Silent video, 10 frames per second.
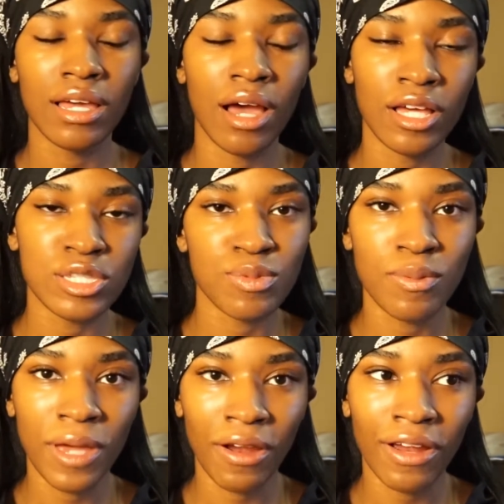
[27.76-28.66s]
us
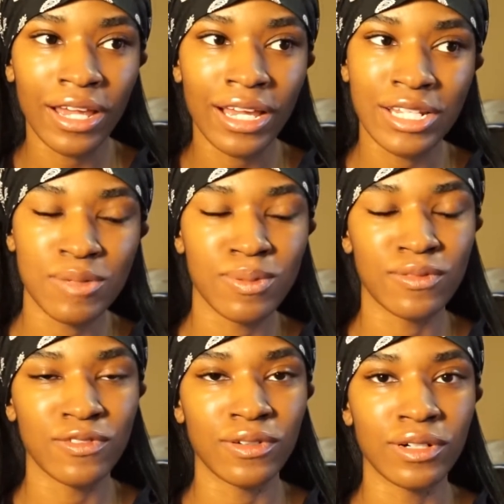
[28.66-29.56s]
preparing to
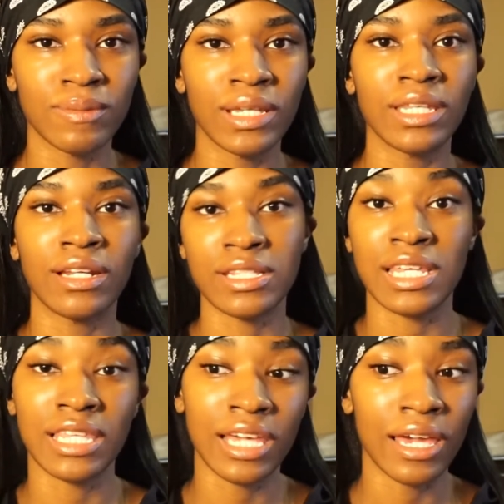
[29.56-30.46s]
perform and then us
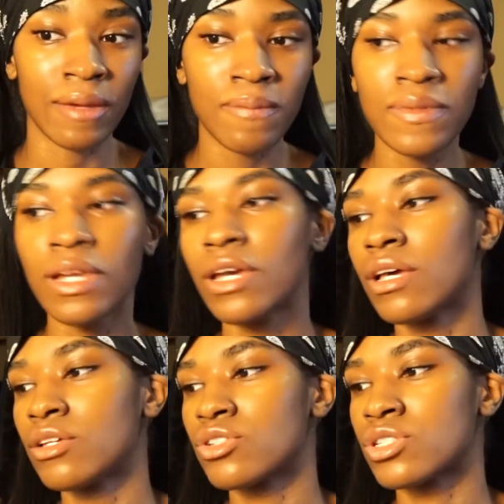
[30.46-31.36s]
at the game,
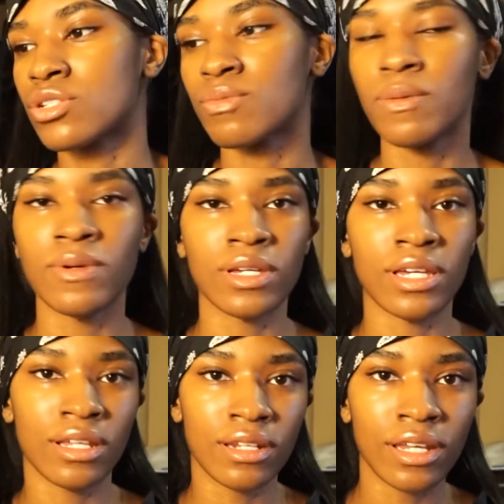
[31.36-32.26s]
just so people can
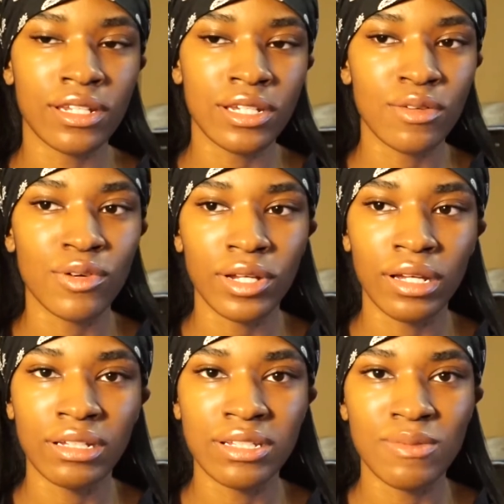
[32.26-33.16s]
get an idea of what a
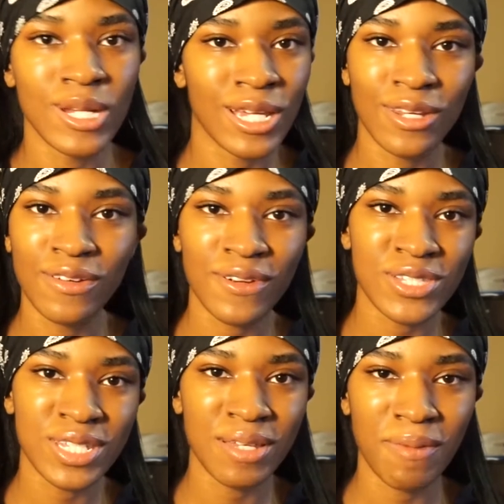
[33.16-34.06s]
Dominican
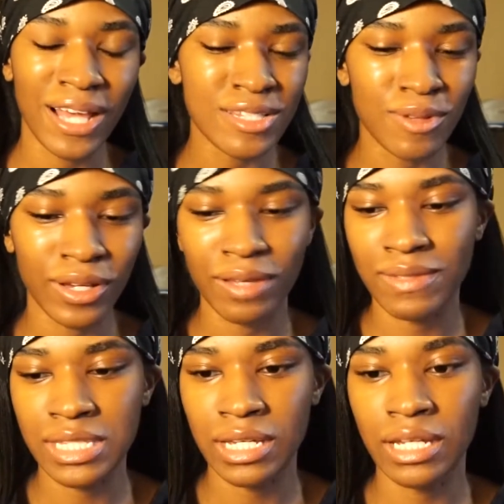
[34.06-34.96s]
University basketball game
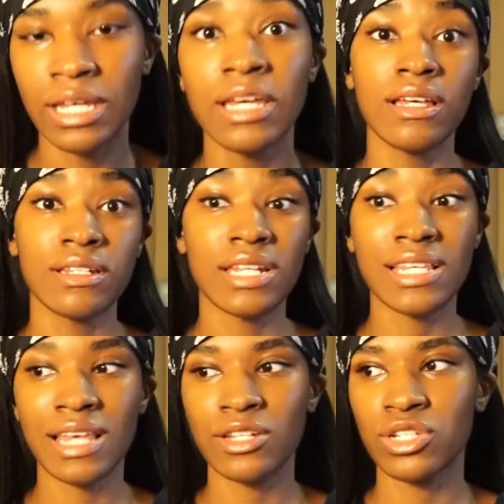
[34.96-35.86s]
is like.
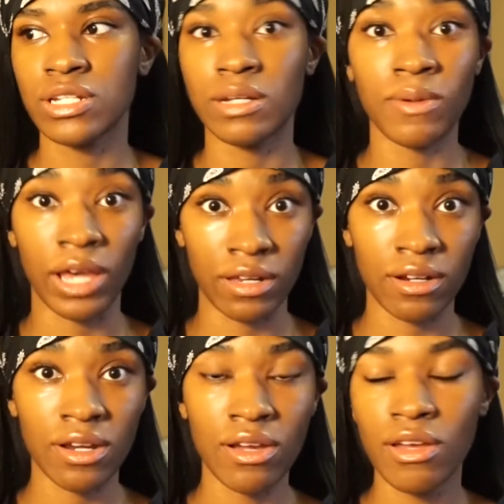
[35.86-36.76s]
Today's actually a double
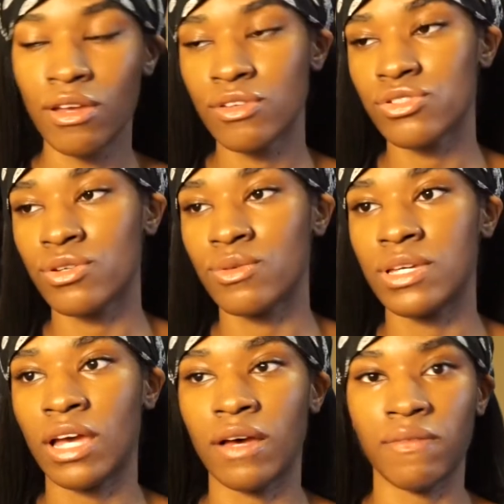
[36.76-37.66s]
header, so we
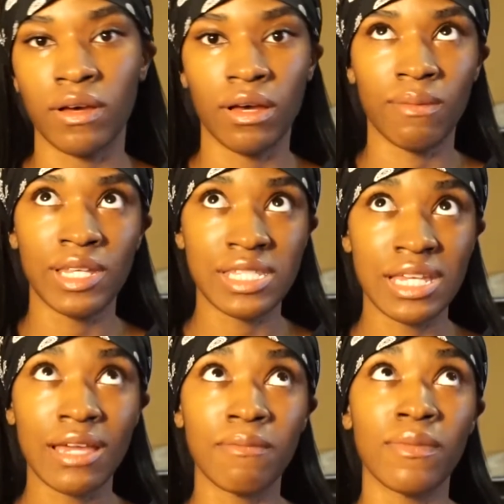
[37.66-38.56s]
have a men's
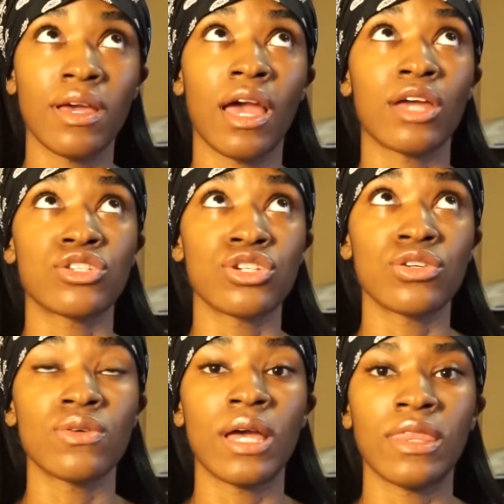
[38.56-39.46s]
game at
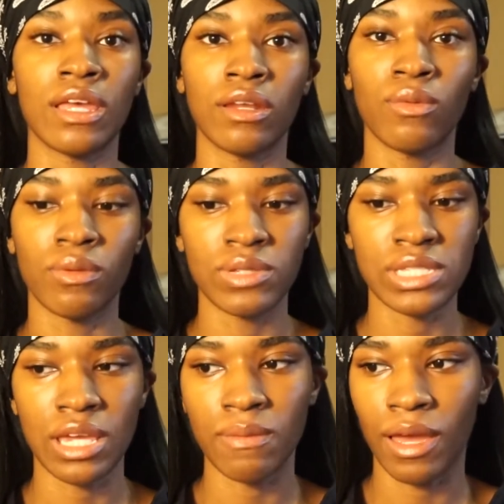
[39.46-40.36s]
2 and then a women's
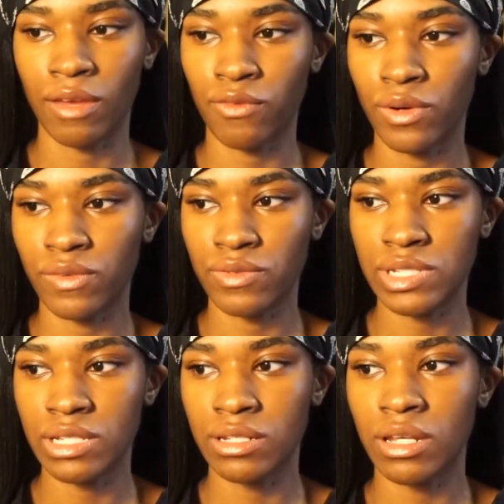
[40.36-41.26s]
game at
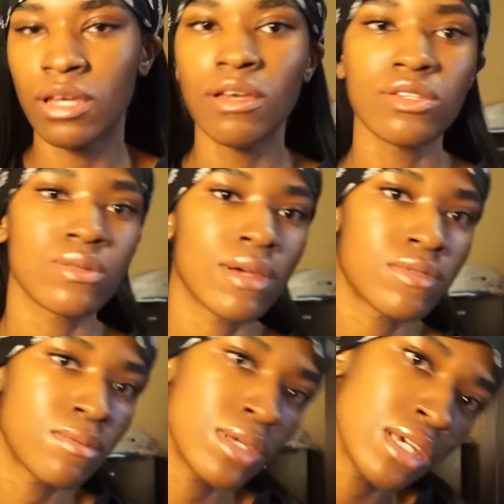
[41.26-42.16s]
4:15. So we have
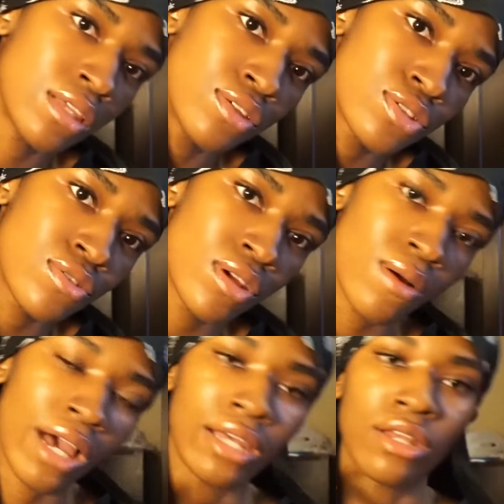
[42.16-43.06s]
to be in the
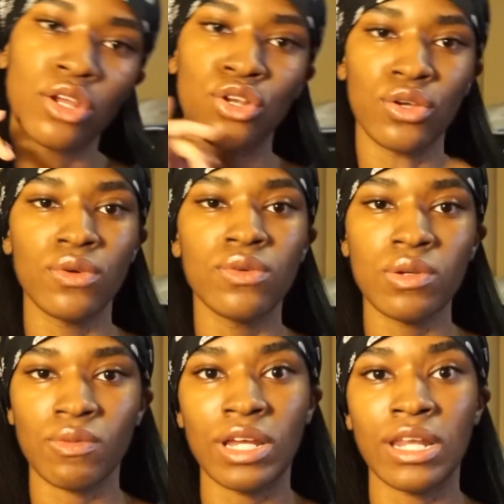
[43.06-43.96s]
studio at
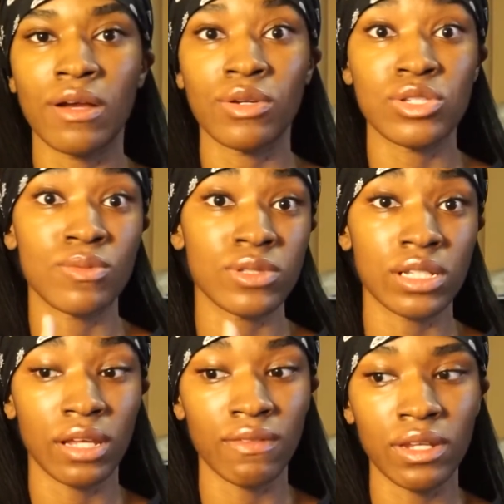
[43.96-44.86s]
noon. Right now it is almost
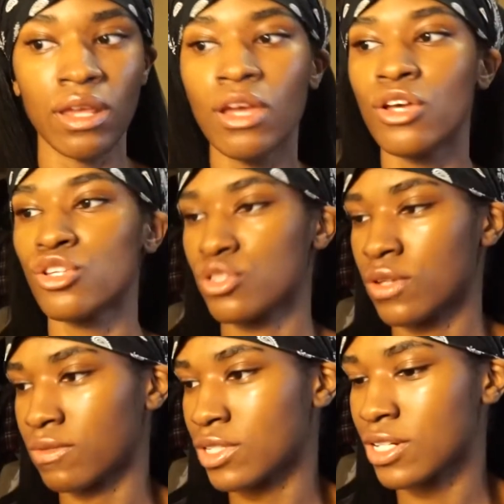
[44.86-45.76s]
11, so
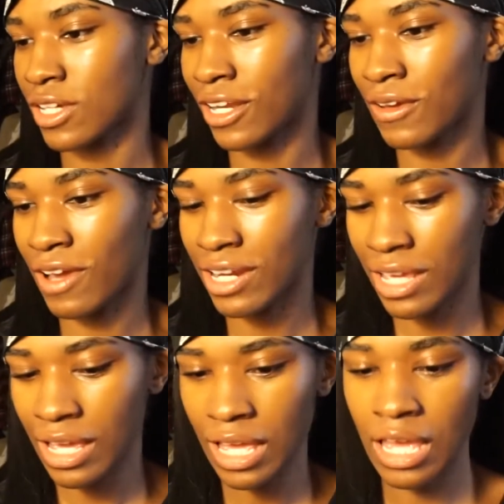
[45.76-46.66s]
I have to start getting
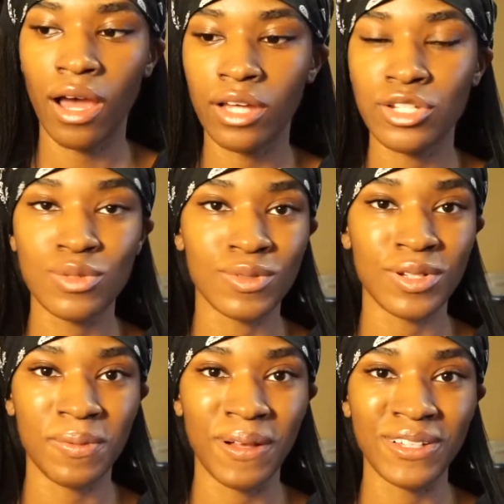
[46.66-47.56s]
ready. I just wanted
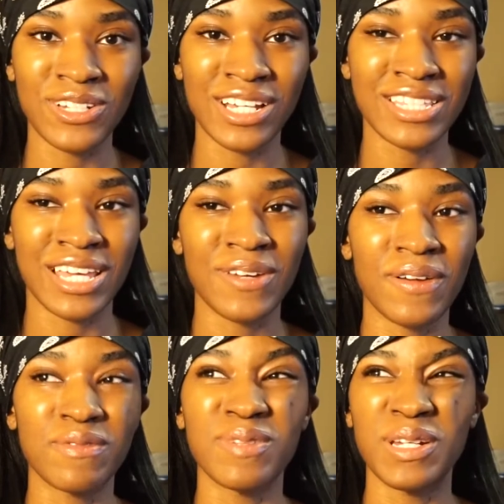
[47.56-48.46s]
to apologize. I know I
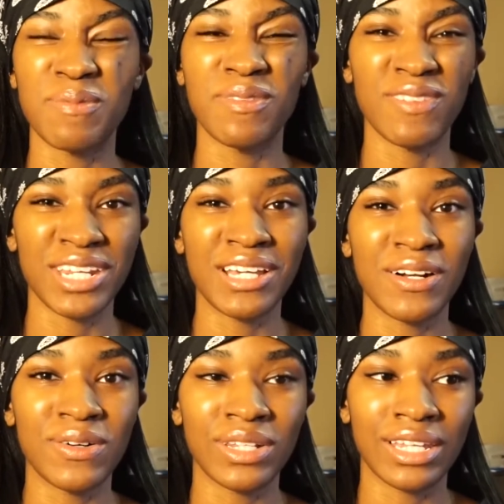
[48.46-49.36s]
haven't put up a
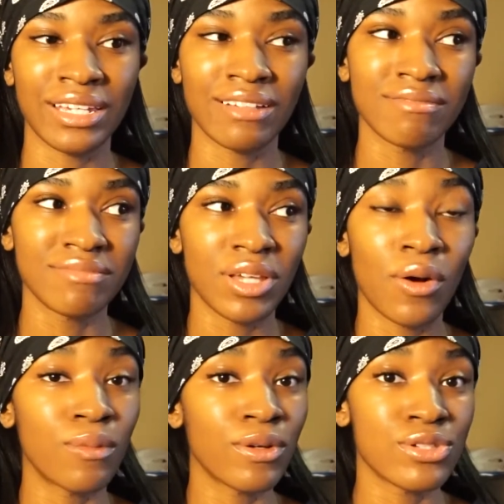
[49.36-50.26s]
video in like
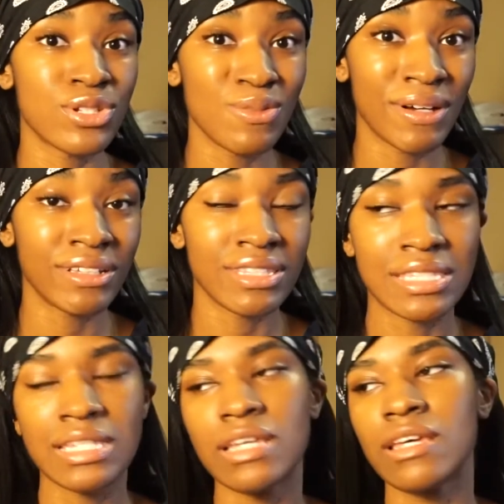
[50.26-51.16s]
almost 2 months.